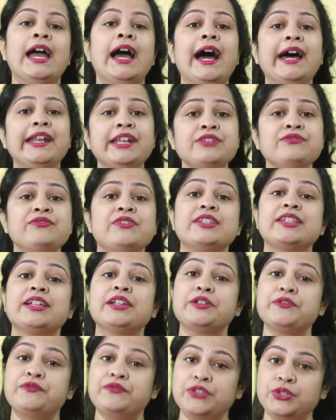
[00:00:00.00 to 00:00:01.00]
And in
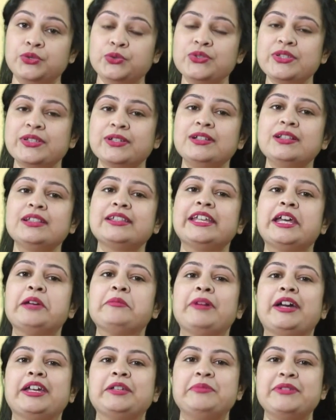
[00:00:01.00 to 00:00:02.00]
visa refusal, there
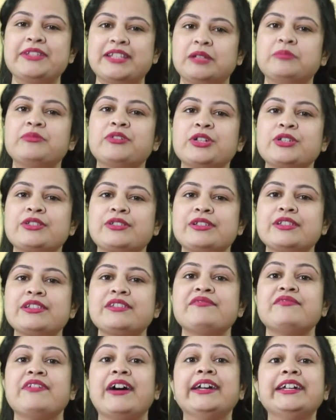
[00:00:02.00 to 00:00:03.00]
might be some
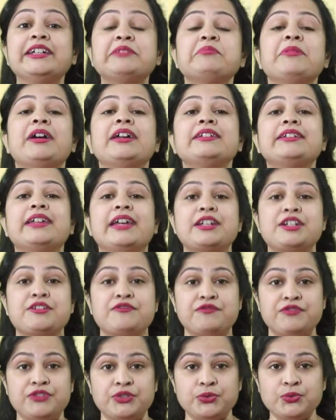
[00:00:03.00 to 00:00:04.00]
reasons why it might get
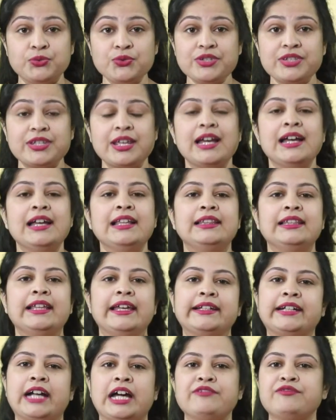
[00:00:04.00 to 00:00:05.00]
refused,
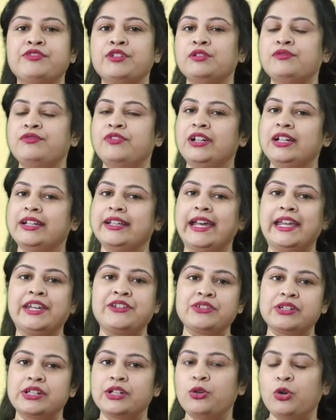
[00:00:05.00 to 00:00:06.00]
like unfulfilled
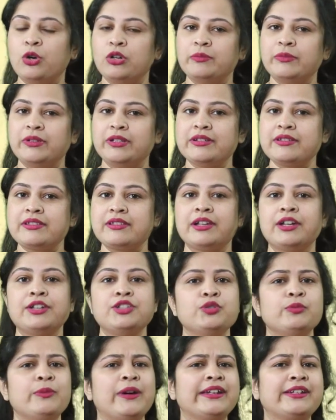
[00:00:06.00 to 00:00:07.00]
entry requirements,
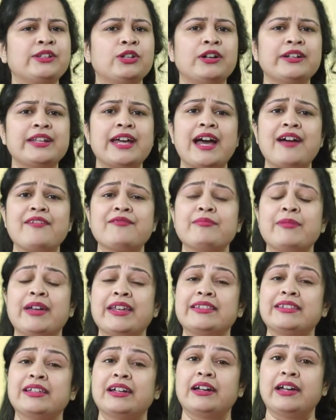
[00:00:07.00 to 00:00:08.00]
you might not have
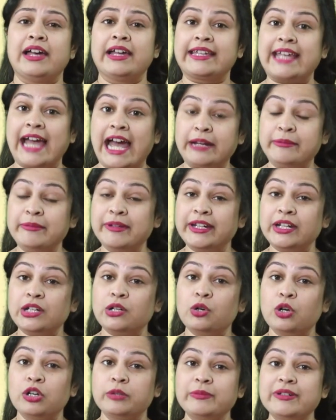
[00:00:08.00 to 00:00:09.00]
met the academic
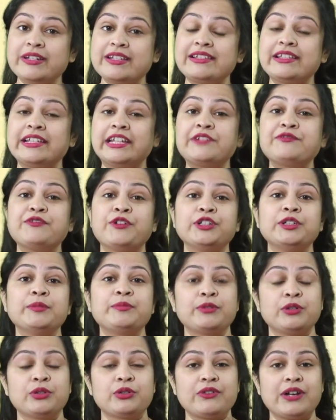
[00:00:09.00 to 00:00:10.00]
requirements needed for the
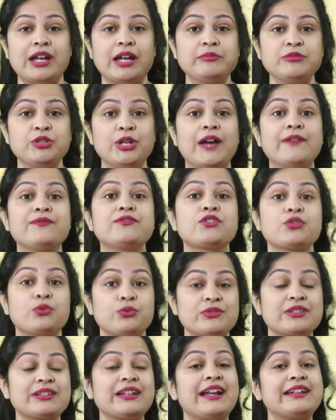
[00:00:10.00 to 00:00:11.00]
program you have
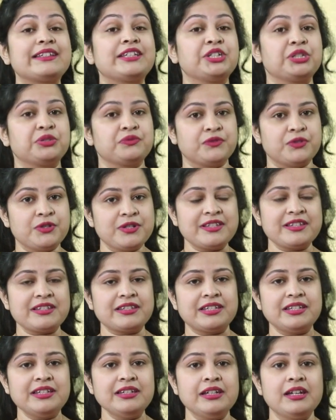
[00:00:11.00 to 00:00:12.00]
chosen at the
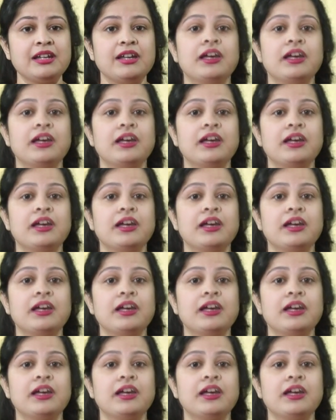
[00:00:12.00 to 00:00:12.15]
university,